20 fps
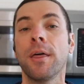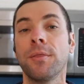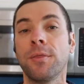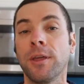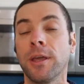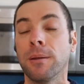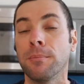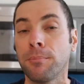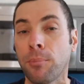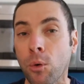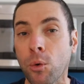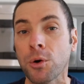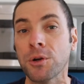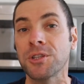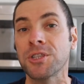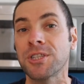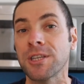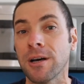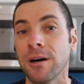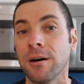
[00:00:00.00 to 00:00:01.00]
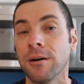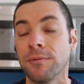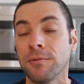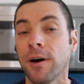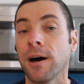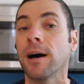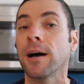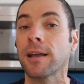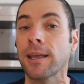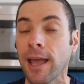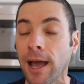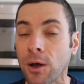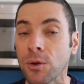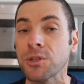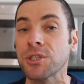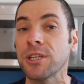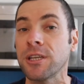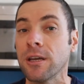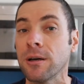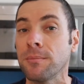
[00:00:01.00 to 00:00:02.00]
the importance of
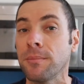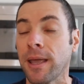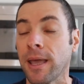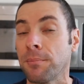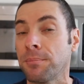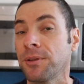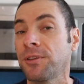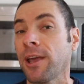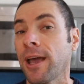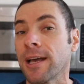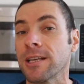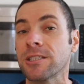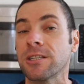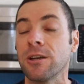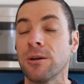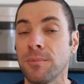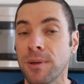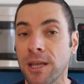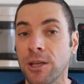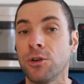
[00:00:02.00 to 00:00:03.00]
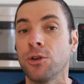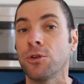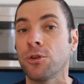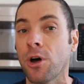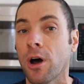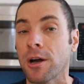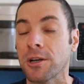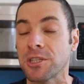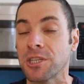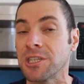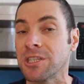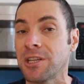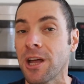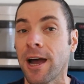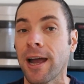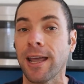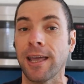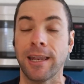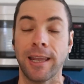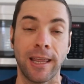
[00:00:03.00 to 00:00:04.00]
calcium and potassium in your dog's
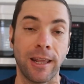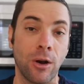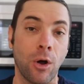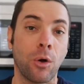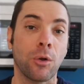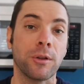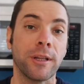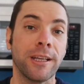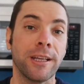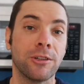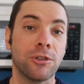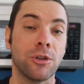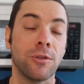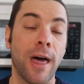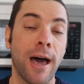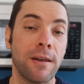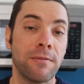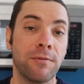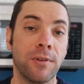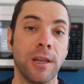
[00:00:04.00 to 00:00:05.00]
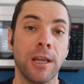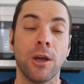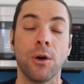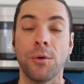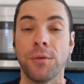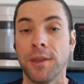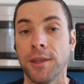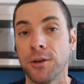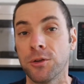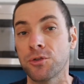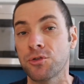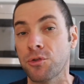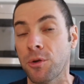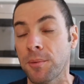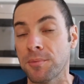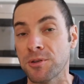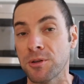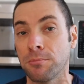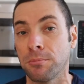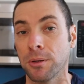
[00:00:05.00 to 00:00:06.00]
diet, and I'll link to that video in the
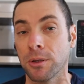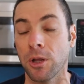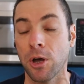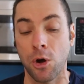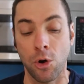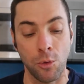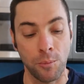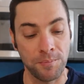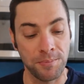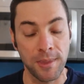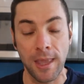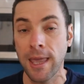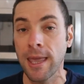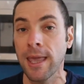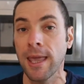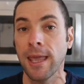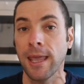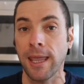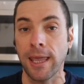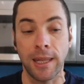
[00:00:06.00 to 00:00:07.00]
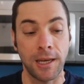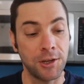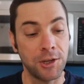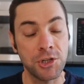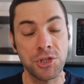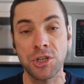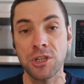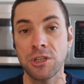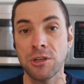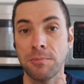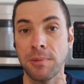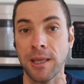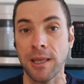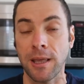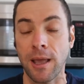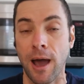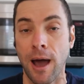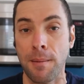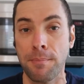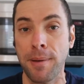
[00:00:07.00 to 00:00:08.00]
description below. In addition to
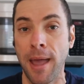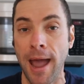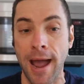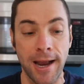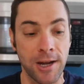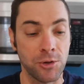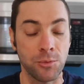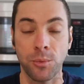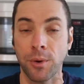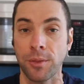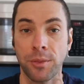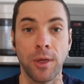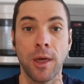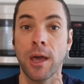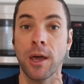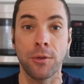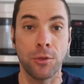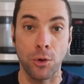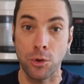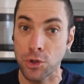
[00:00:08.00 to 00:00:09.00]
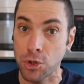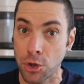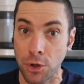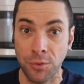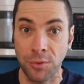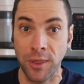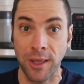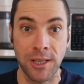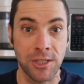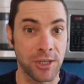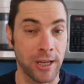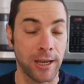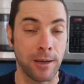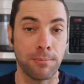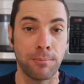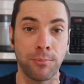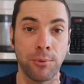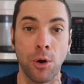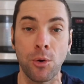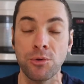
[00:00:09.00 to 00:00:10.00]
being packed with those good things
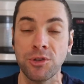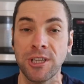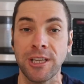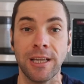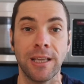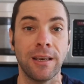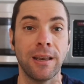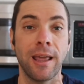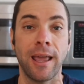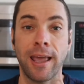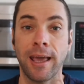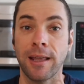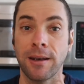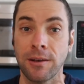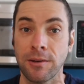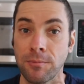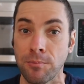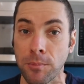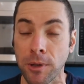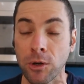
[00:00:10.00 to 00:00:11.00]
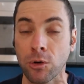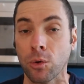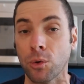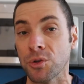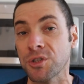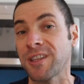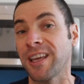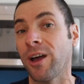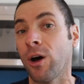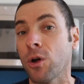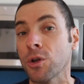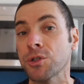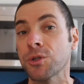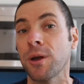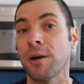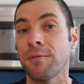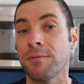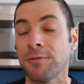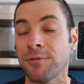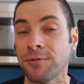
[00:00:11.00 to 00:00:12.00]
like protein and minerals, they also
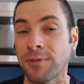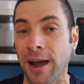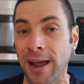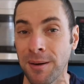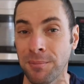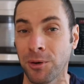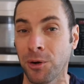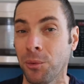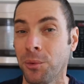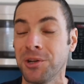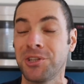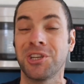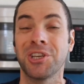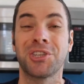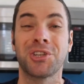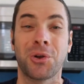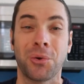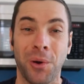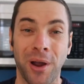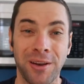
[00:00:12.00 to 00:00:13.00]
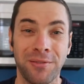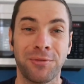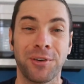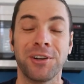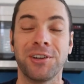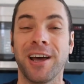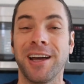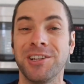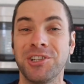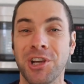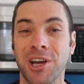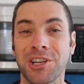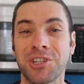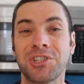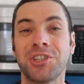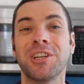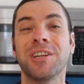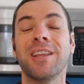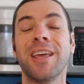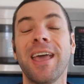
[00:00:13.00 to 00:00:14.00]
have fiber, which is great for
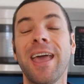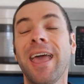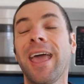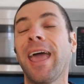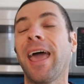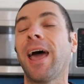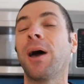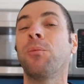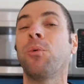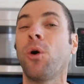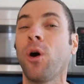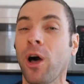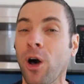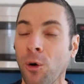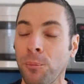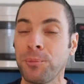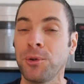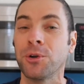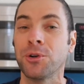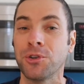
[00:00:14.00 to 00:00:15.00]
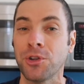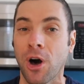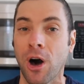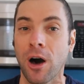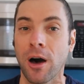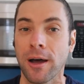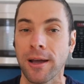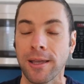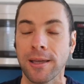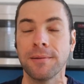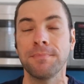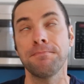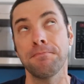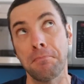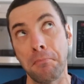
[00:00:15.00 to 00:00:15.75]
digestion and will help your dog